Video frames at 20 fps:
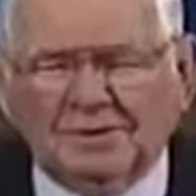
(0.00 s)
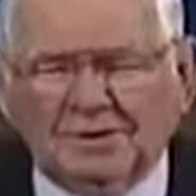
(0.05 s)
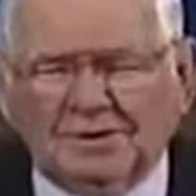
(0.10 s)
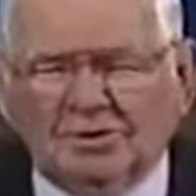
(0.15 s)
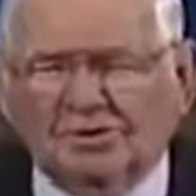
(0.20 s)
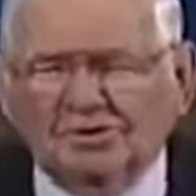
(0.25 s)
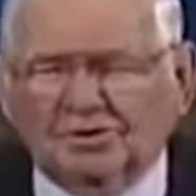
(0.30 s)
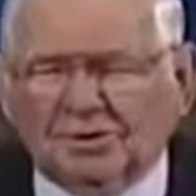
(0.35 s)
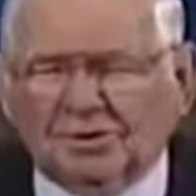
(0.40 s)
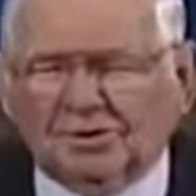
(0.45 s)
we
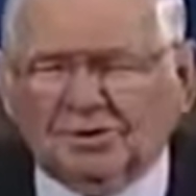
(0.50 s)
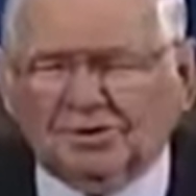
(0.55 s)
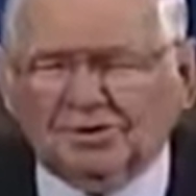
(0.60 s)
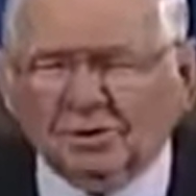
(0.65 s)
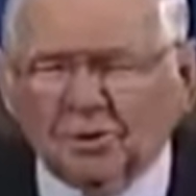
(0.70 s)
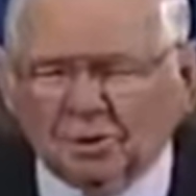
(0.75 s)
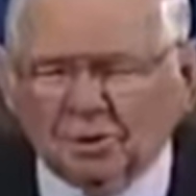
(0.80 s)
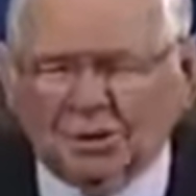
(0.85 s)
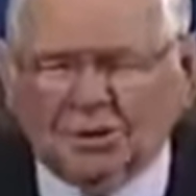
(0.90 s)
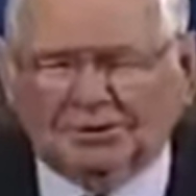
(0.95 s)
use
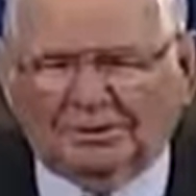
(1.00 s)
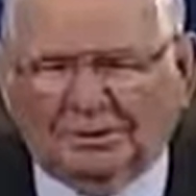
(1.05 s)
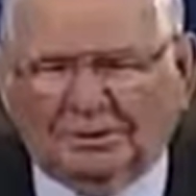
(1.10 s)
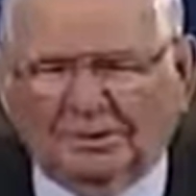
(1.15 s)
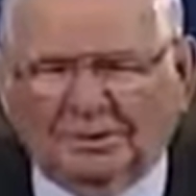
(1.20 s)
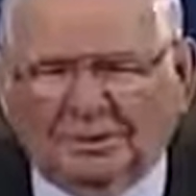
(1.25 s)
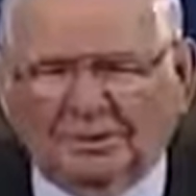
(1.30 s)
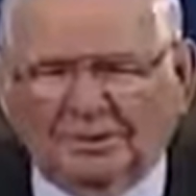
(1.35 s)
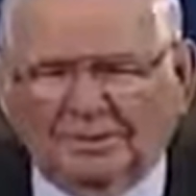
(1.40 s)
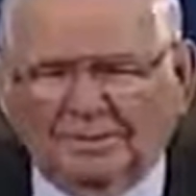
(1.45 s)

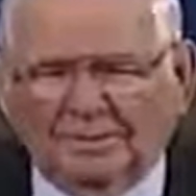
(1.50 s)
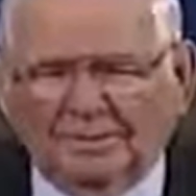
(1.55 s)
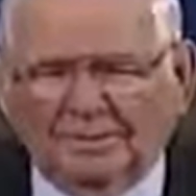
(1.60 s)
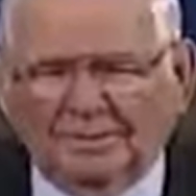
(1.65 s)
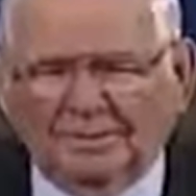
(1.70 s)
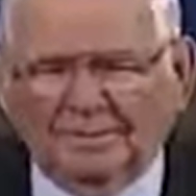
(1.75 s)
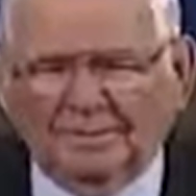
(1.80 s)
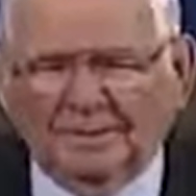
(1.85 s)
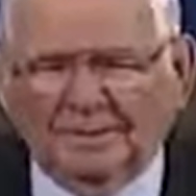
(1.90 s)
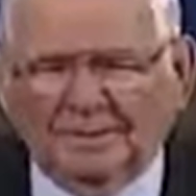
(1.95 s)
authority.
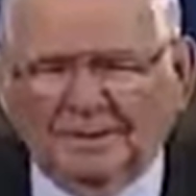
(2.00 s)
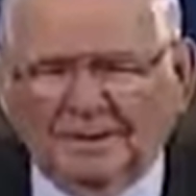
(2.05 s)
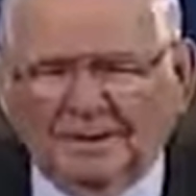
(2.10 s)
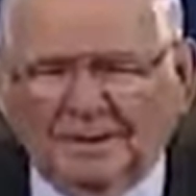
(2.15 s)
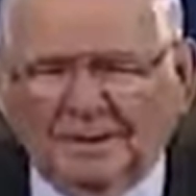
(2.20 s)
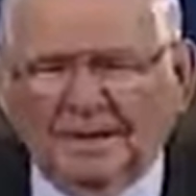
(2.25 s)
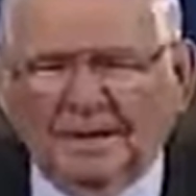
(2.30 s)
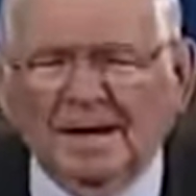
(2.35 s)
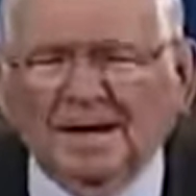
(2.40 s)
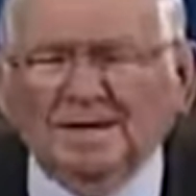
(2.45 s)

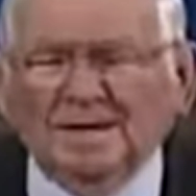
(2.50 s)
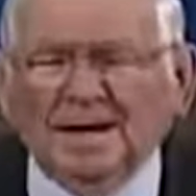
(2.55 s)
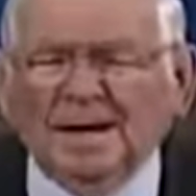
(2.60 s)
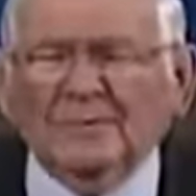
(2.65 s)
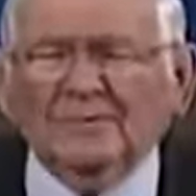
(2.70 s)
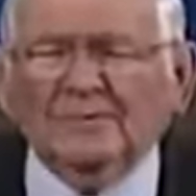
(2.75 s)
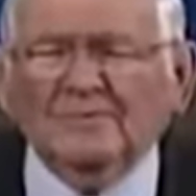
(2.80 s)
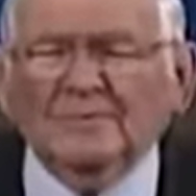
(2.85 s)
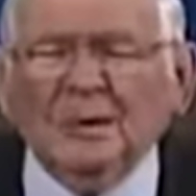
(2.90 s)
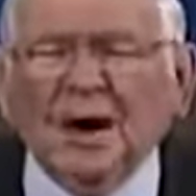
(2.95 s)
And
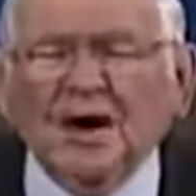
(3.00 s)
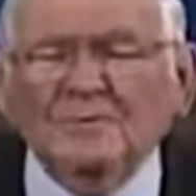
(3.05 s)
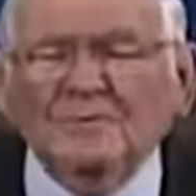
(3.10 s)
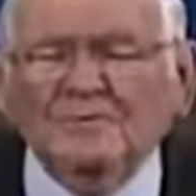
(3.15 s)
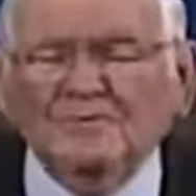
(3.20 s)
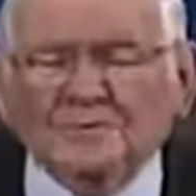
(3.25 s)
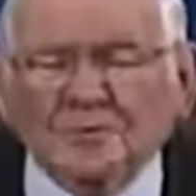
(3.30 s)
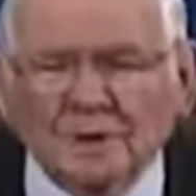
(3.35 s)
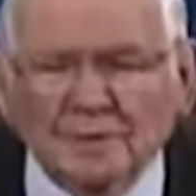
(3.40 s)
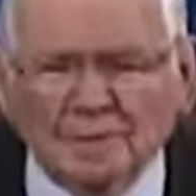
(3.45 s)
they
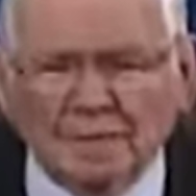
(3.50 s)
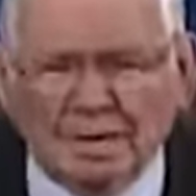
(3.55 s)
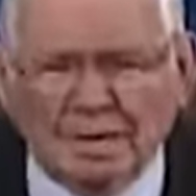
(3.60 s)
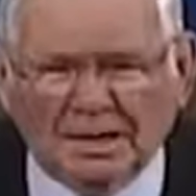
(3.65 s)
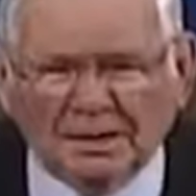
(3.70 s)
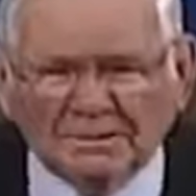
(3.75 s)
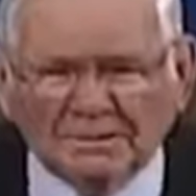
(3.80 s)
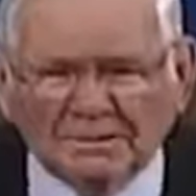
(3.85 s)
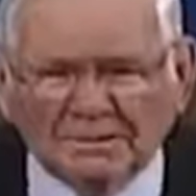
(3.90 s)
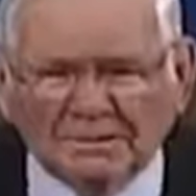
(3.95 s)
run from
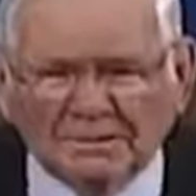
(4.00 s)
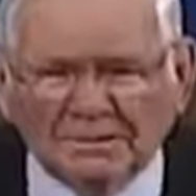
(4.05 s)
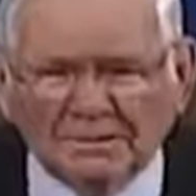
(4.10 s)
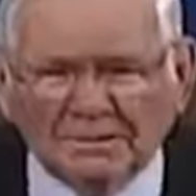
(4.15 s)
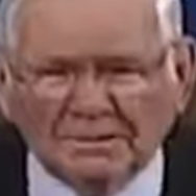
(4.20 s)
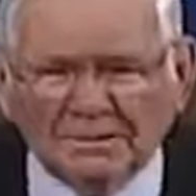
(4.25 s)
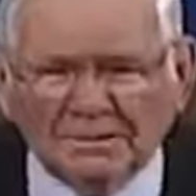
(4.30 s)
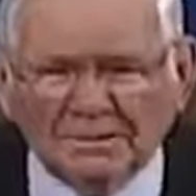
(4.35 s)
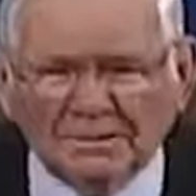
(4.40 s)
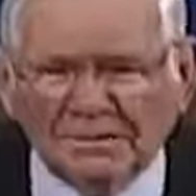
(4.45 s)
us.
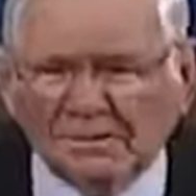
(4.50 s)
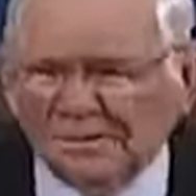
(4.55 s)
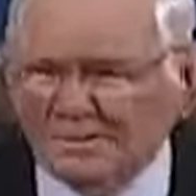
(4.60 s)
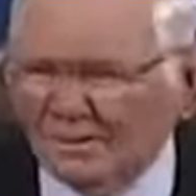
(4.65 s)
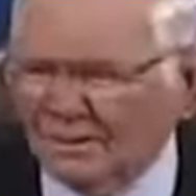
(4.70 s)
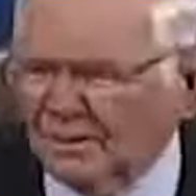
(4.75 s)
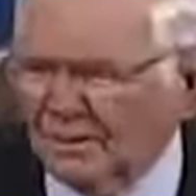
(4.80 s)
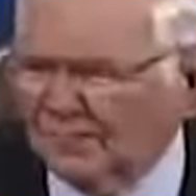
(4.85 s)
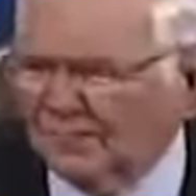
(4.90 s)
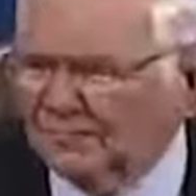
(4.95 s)

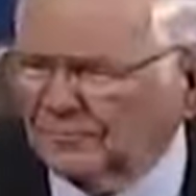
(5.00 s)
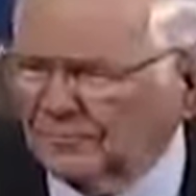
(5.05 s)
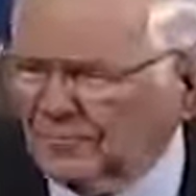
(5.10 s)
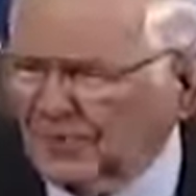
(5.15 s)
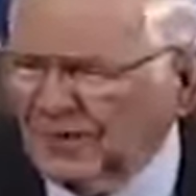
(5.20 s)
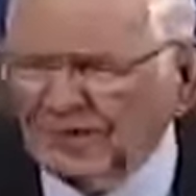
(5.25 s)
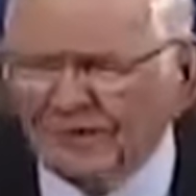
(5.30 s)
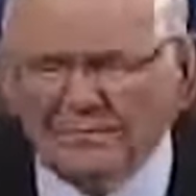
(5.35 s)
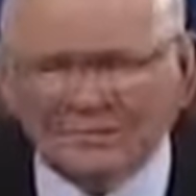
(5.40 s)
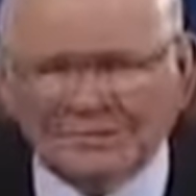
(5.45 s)
They're
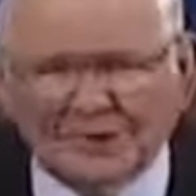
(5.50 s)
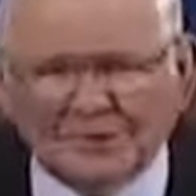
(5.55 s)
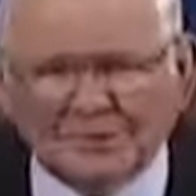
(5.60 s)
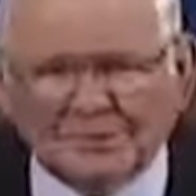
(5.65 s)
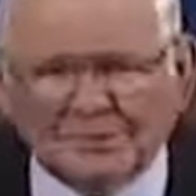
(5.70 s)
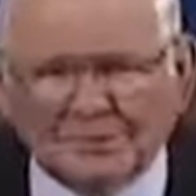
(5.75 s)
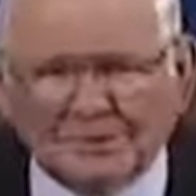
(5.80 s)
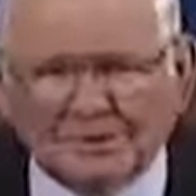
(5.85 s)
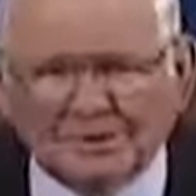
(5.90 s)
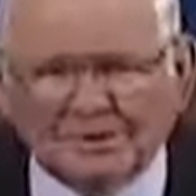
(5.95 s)
afraid of
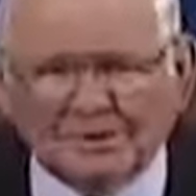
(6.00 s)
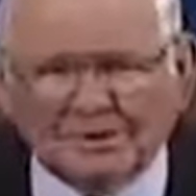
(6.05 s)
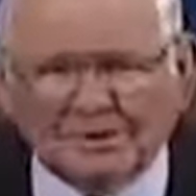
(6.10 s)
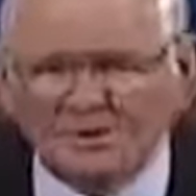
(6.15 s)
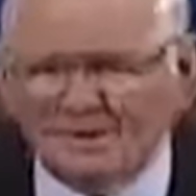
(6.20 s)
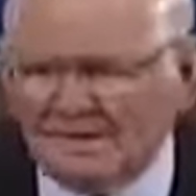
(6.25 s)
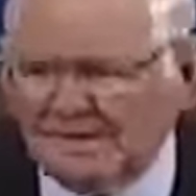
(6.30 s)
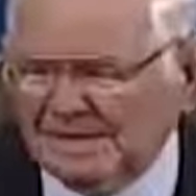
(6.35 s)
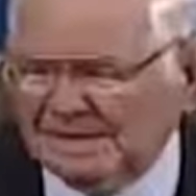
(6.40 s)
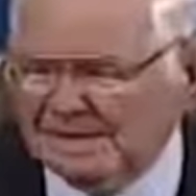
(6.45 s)
us because
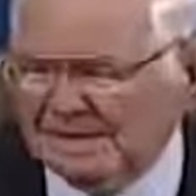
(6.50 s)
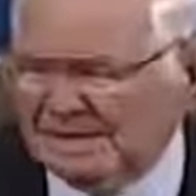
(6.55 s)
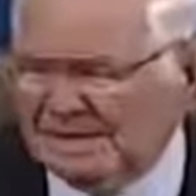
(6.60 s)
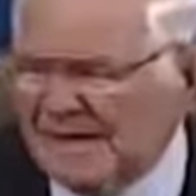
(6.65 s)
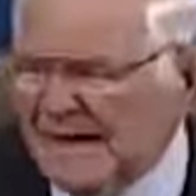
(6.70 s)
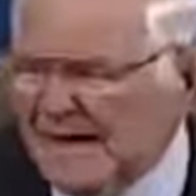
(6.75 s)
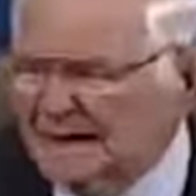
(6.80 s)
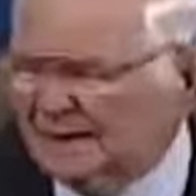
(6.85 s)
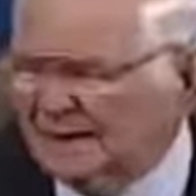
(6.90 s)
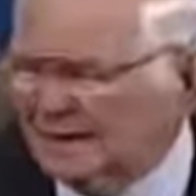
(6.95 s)
it means
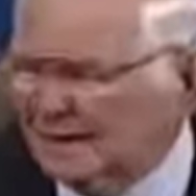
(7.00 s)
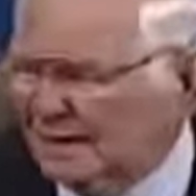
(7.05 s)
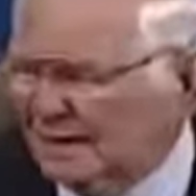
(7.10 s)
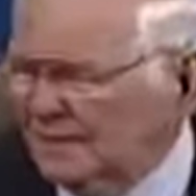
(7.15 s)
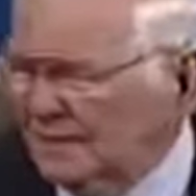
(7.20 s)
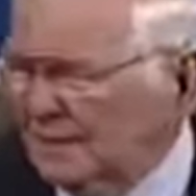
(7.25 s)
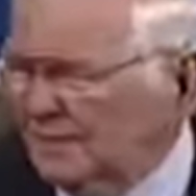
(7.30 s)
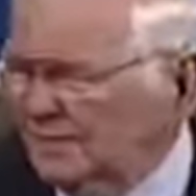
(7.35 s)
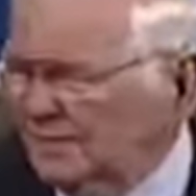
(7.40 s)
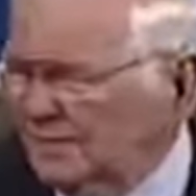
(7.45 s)
death to
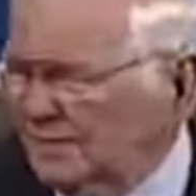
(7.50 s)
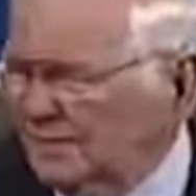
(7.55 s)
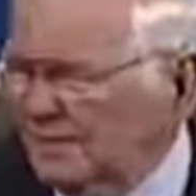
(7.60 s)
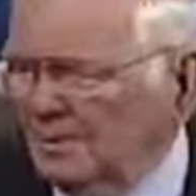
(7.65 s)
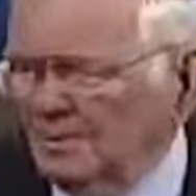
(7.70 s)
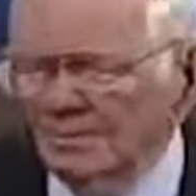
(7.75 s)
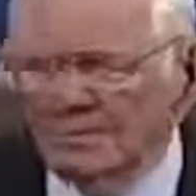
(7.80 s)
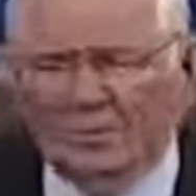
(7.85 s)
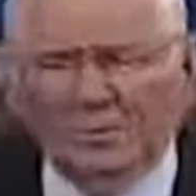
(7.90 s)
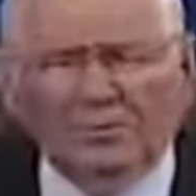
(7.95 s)
them
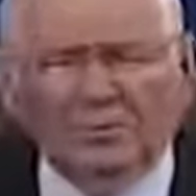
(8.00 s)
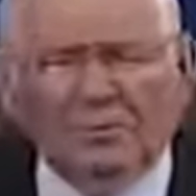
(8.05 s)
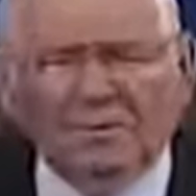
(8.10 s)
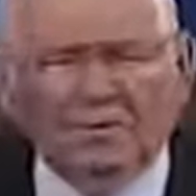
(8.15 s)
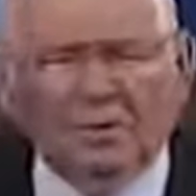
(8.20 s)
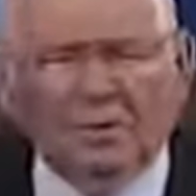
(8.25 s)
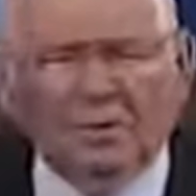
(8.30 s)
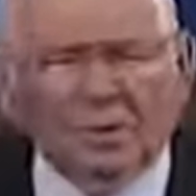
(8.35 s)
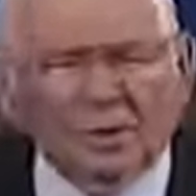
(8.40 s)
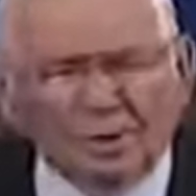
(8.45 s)
when
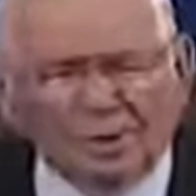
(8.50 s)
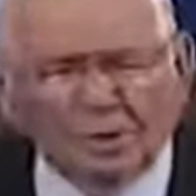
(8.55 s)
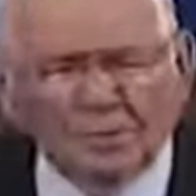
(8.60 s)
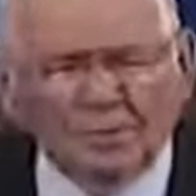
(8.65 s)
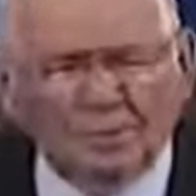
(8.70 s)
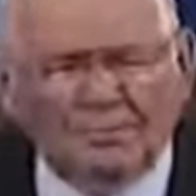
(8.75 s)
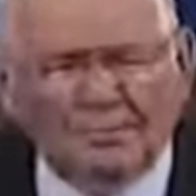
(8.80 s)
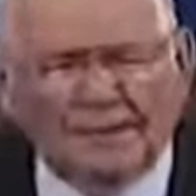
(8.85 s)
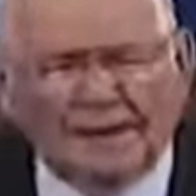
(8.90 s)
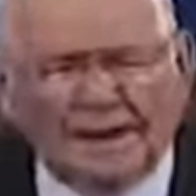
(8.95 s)
we
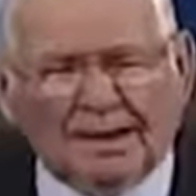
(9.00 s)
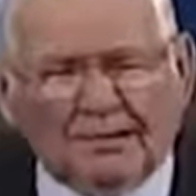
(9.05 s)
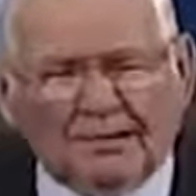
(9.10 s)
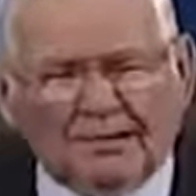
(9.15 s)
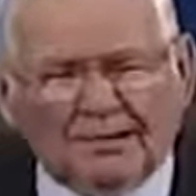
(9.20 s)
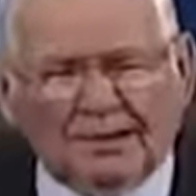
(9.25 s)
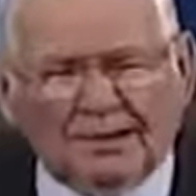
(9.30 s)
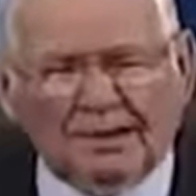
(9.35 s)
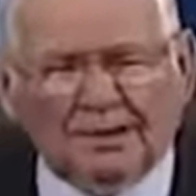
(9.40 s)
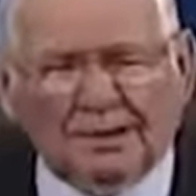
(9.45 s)
order them
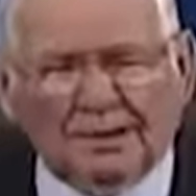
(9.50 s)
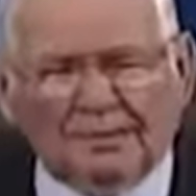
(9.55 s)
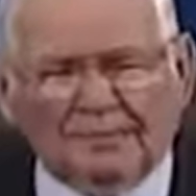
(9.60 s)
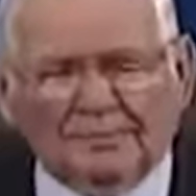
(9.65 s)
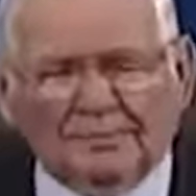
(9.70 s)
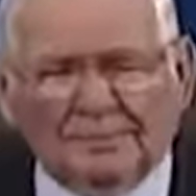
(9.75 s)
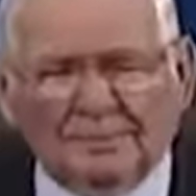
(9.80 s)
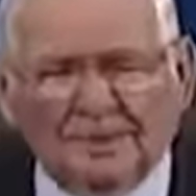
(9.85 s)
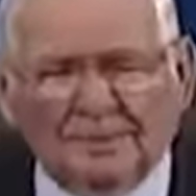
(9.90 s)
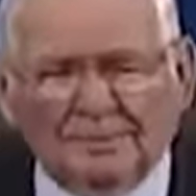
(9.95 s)
back where they
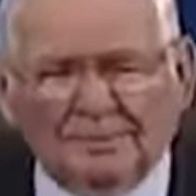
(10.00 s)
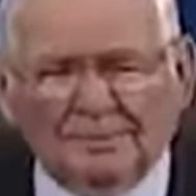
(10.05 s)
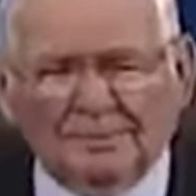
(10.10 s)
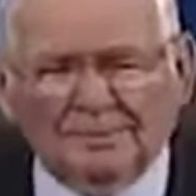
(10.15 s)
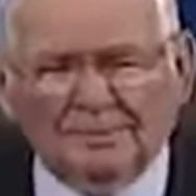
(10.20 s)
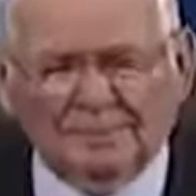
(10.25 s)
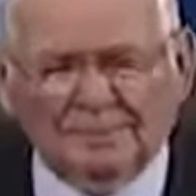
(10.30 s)
came from.